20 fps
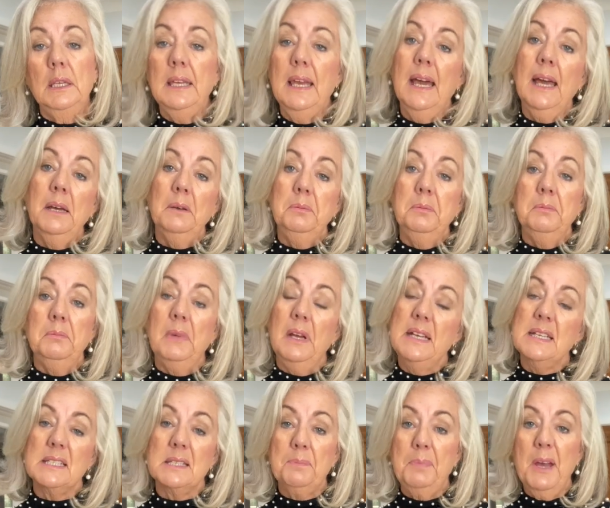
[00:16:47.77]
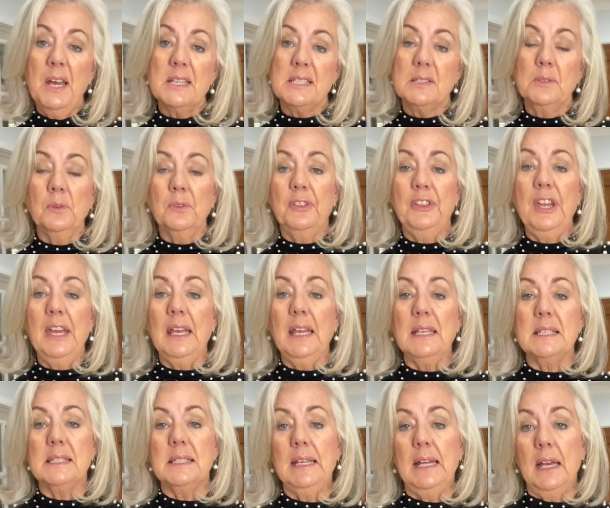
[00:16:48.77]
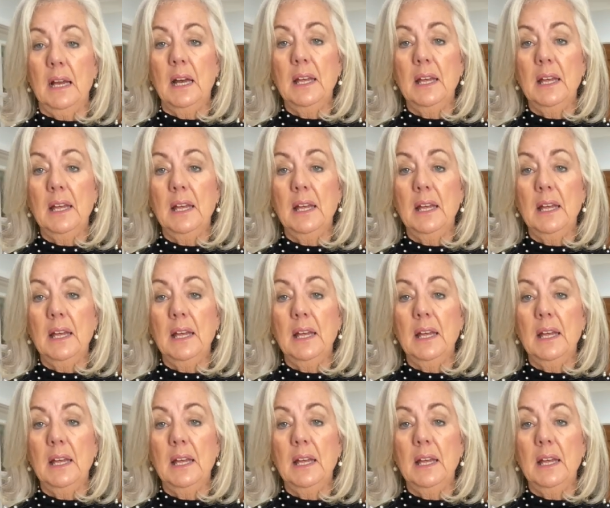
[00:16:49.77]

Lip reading: yeah, it's a personal thing, isn't it?